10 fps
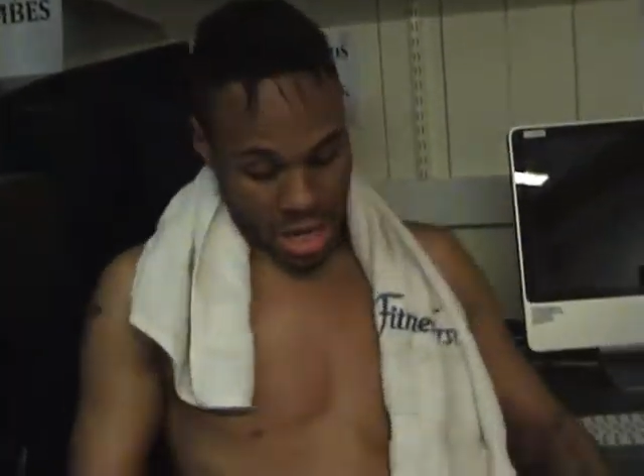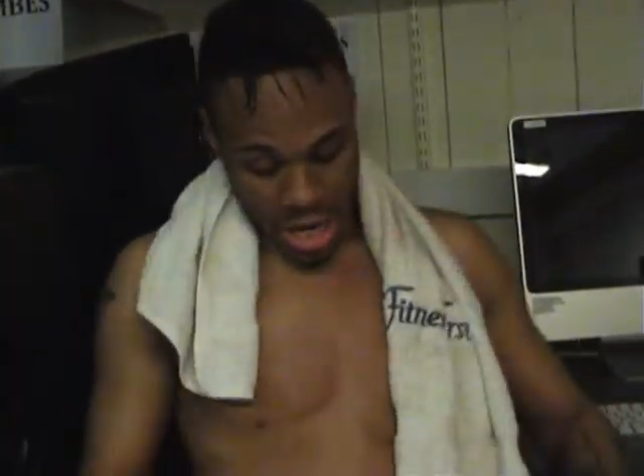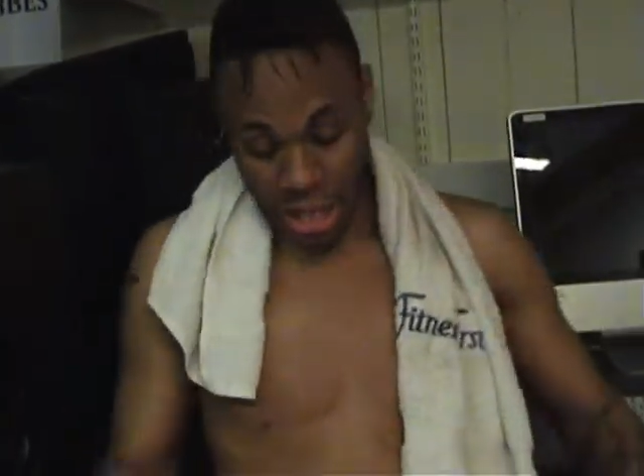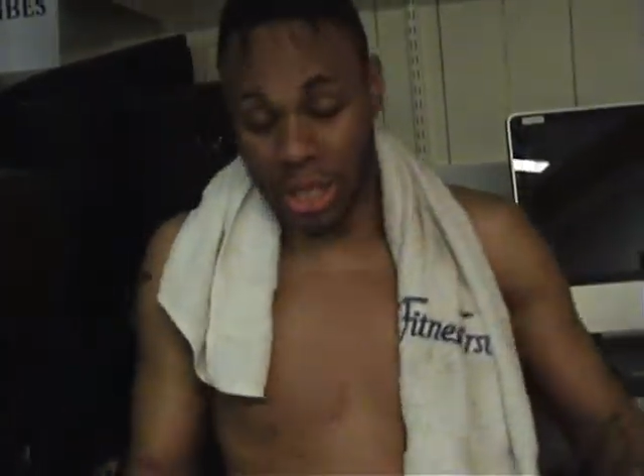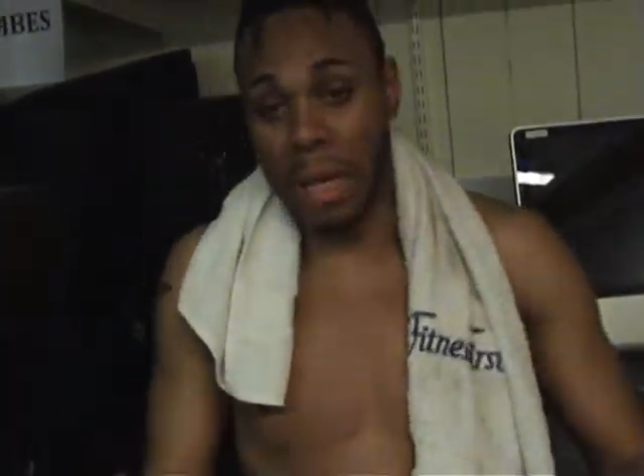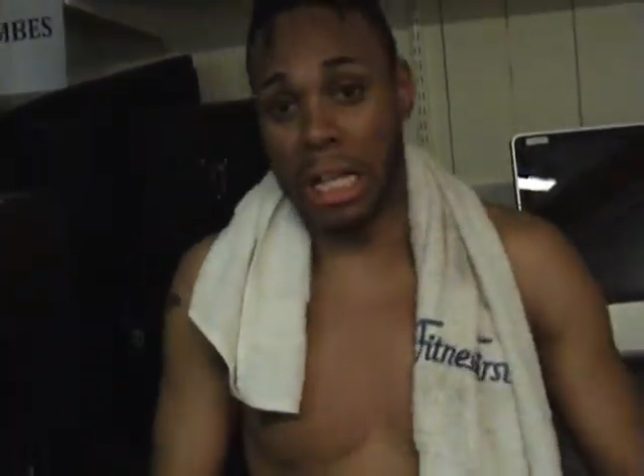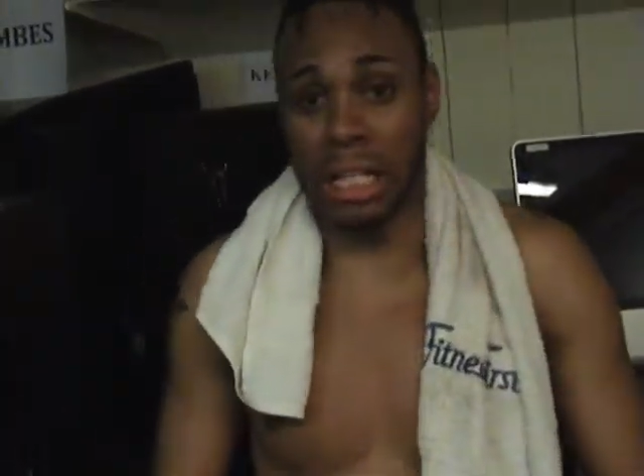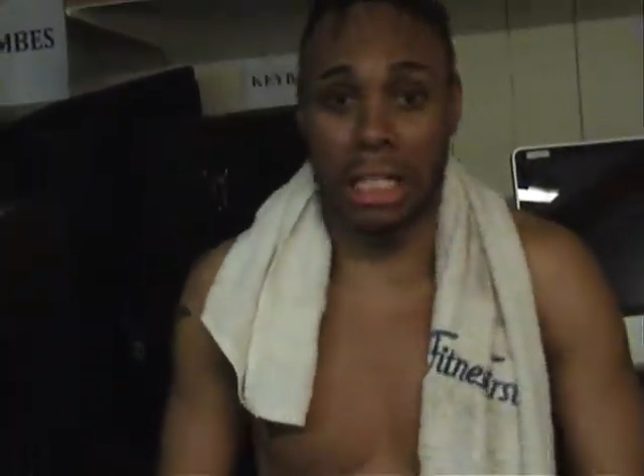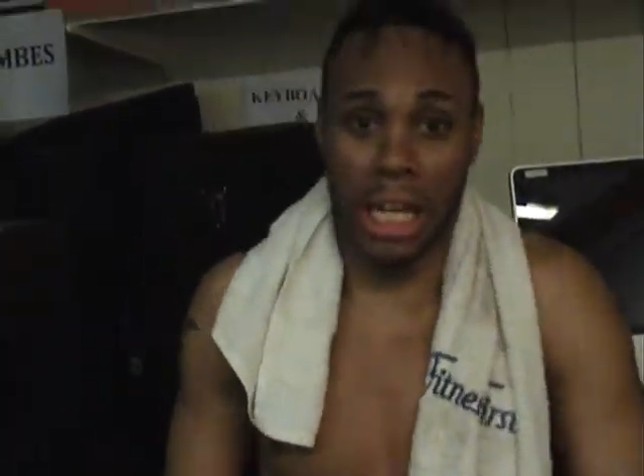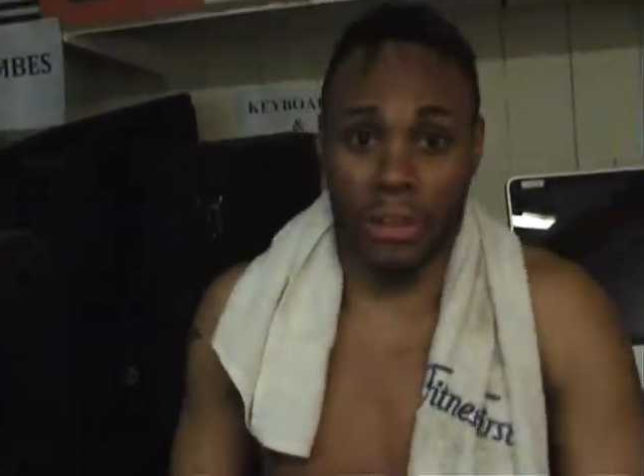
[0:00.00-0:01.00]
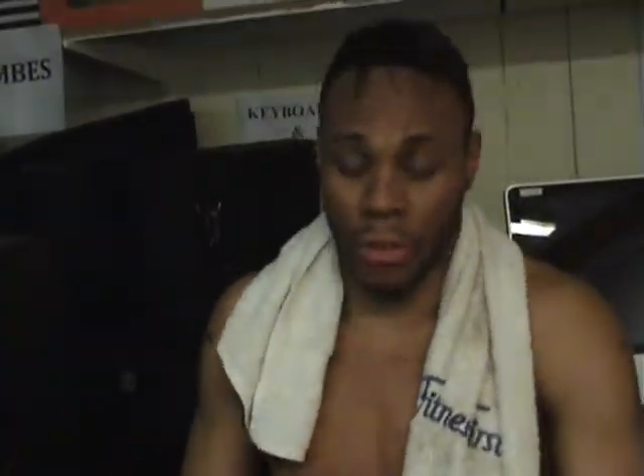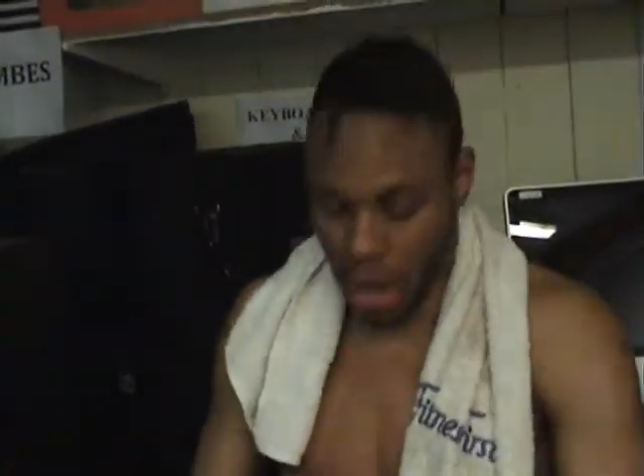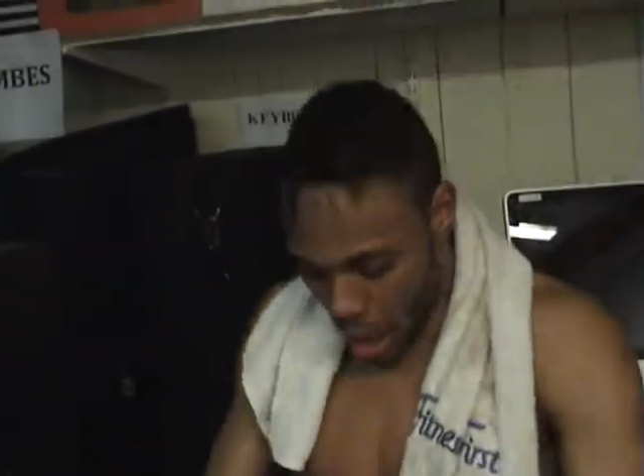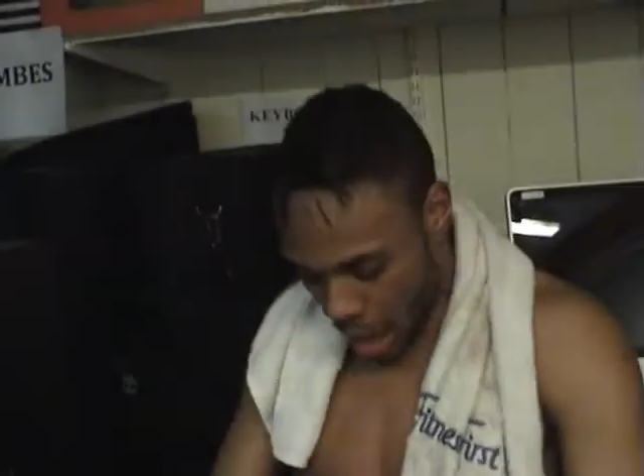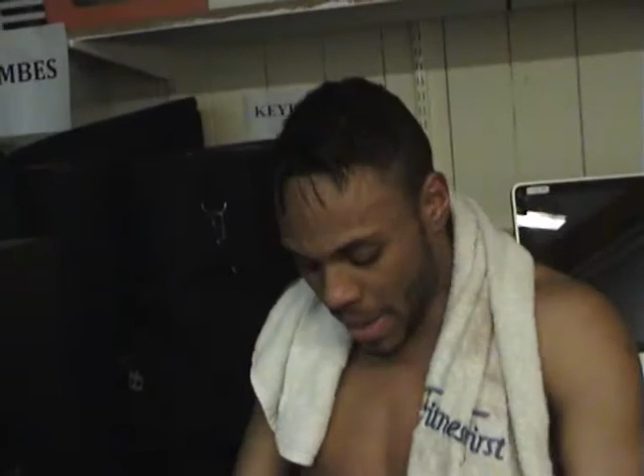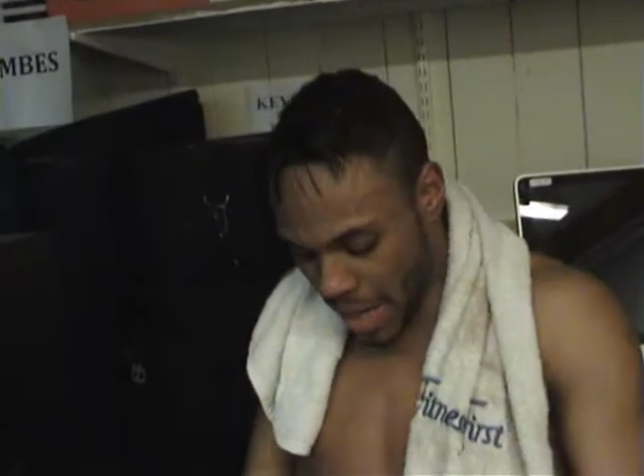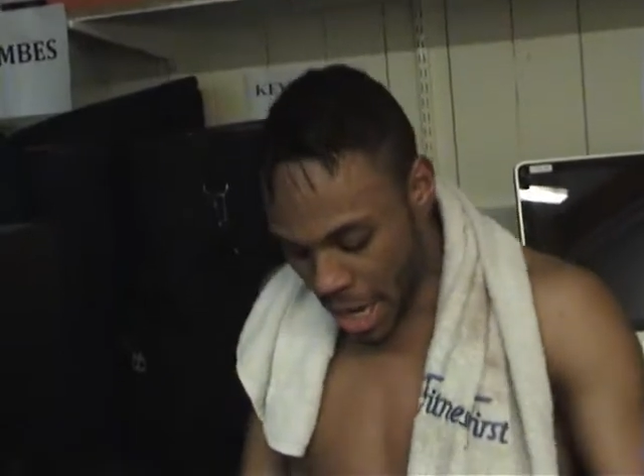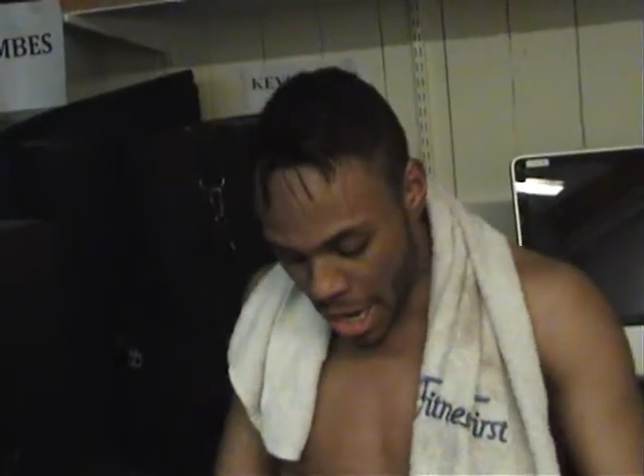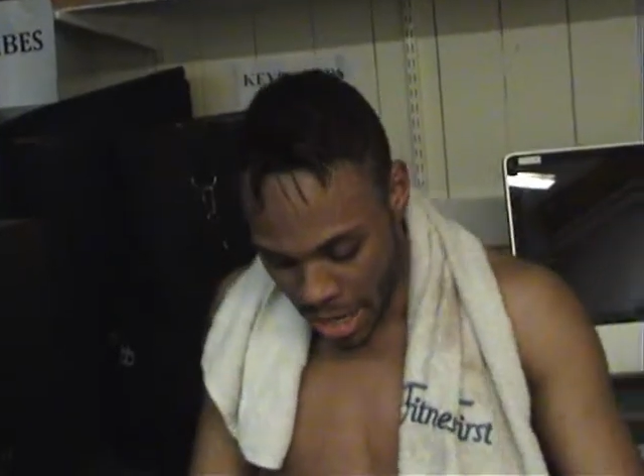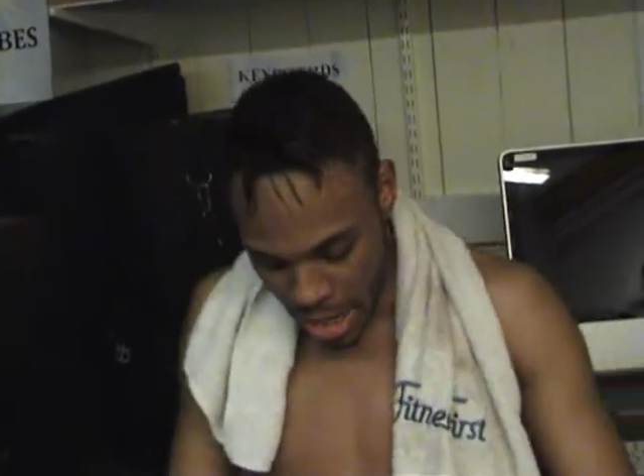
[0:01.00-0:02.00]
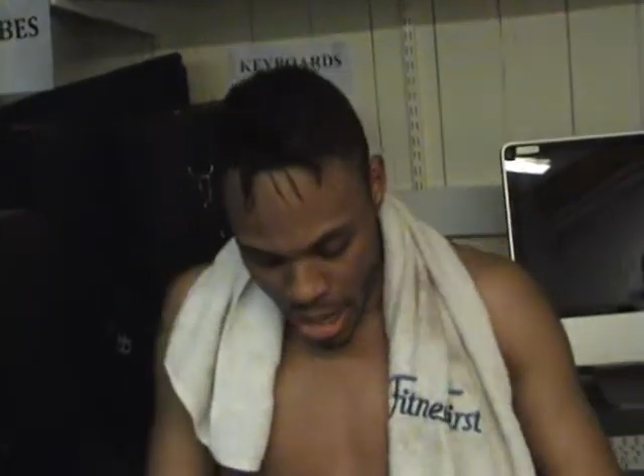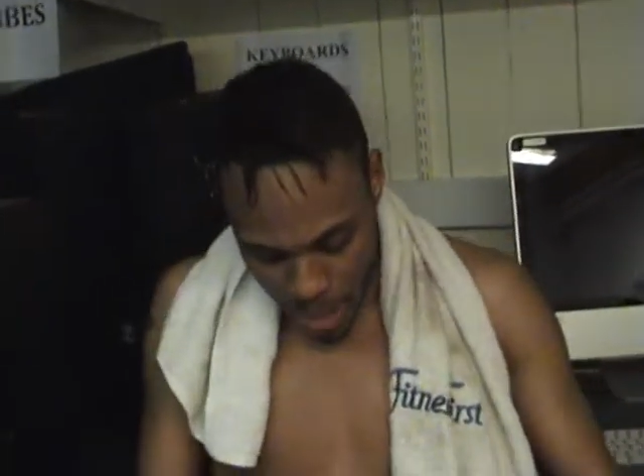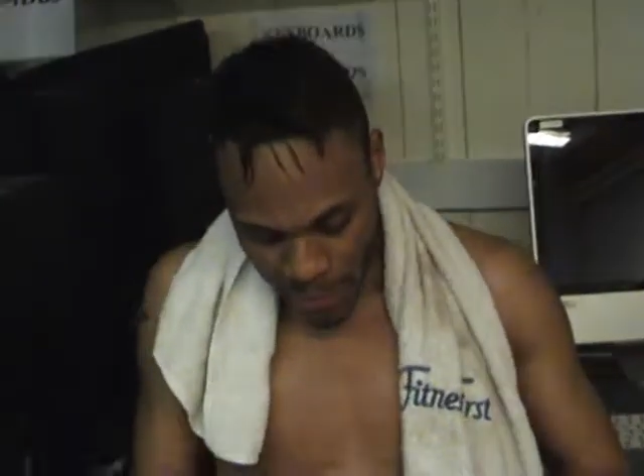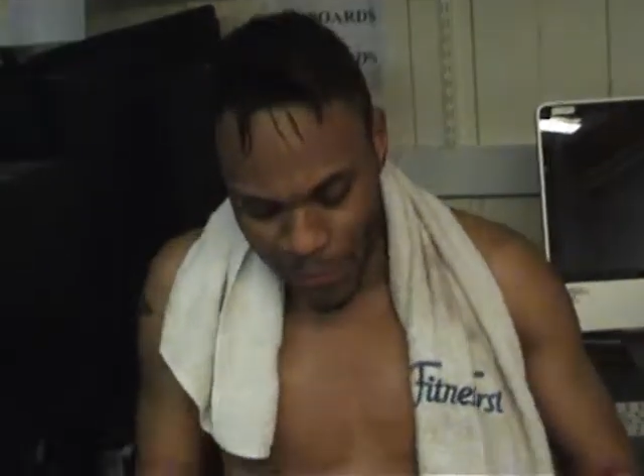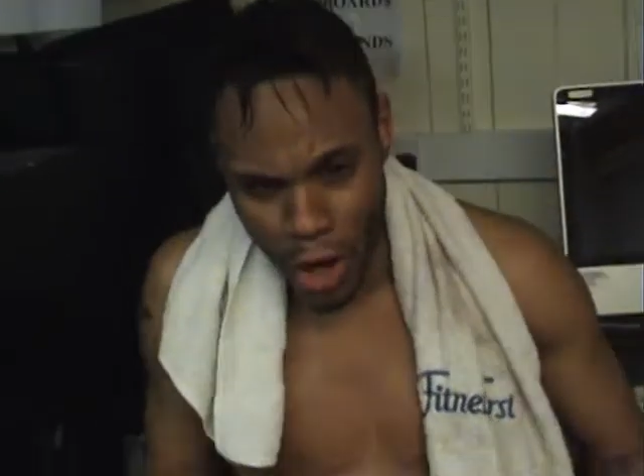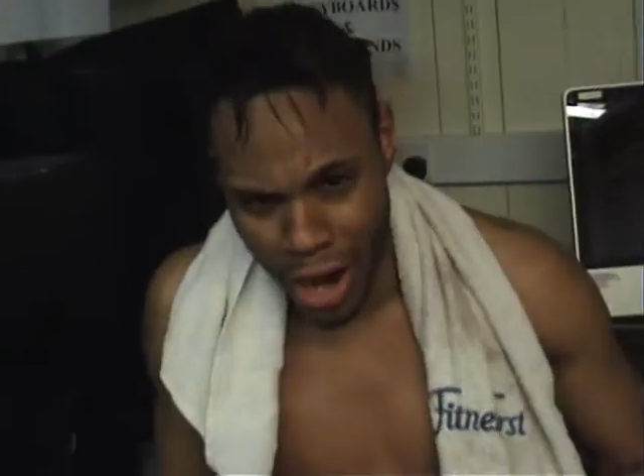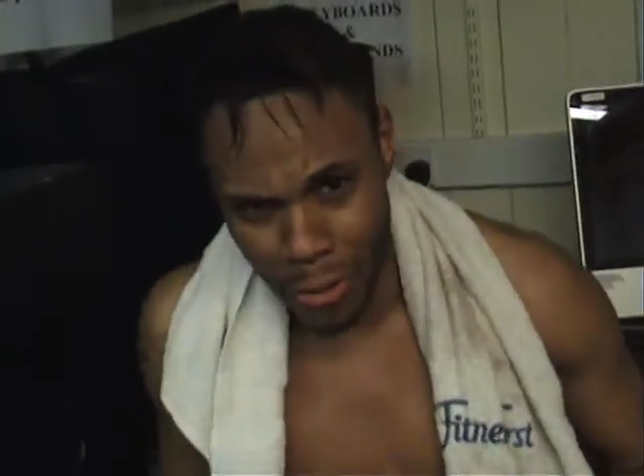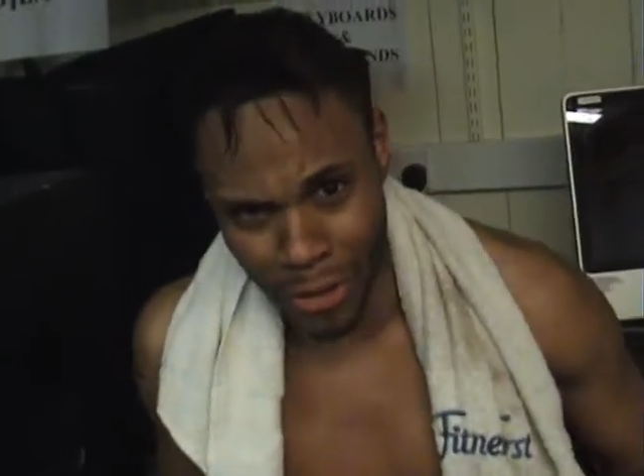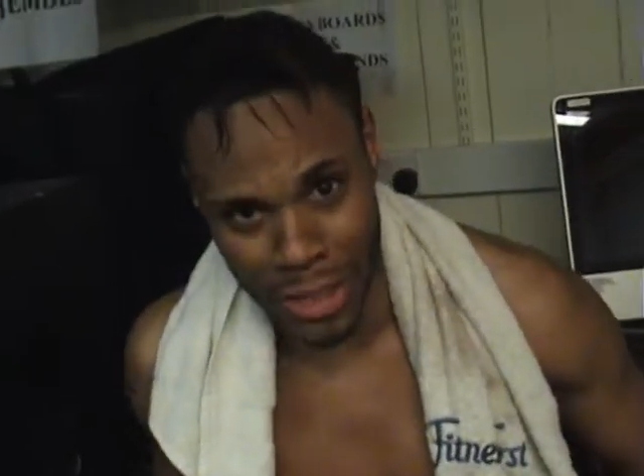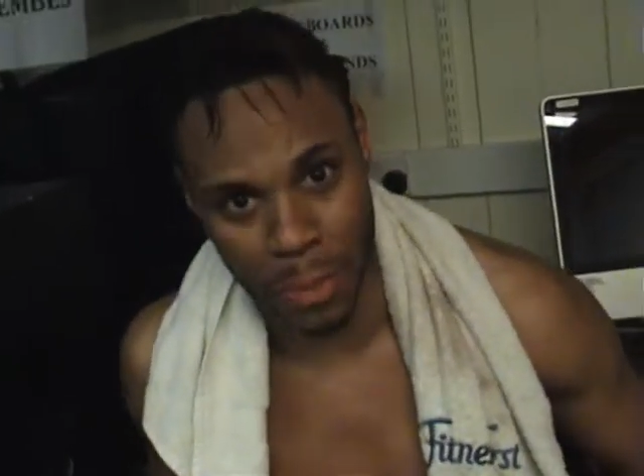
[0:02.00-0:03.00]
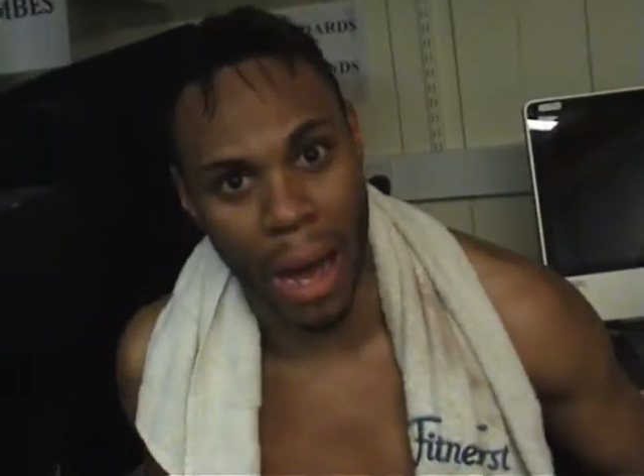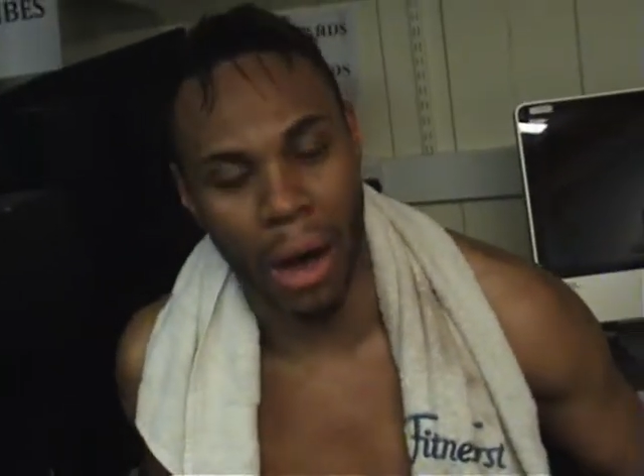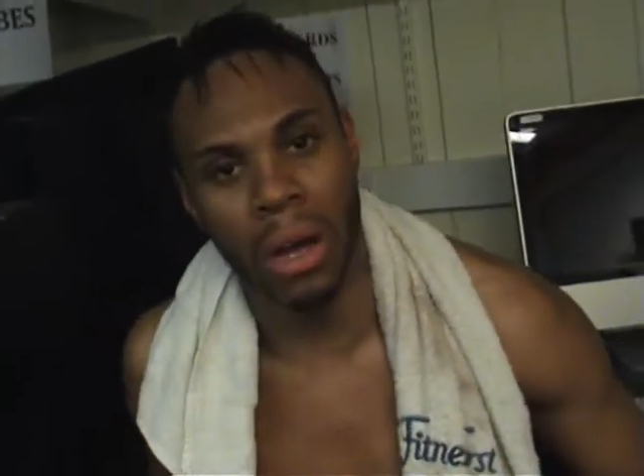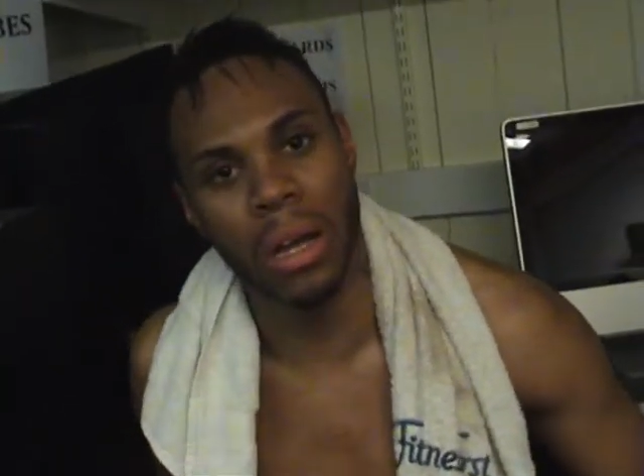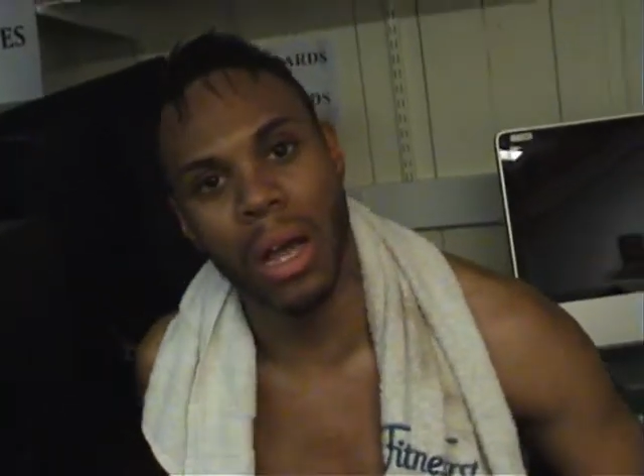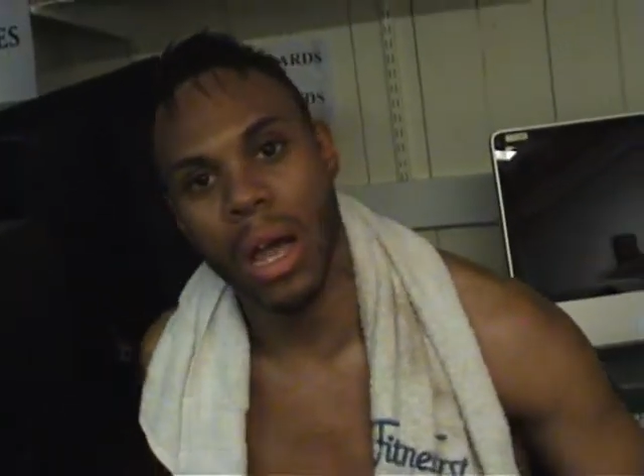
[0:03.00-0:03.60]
And to me, that stands for a lot. I mean, before I won this belt,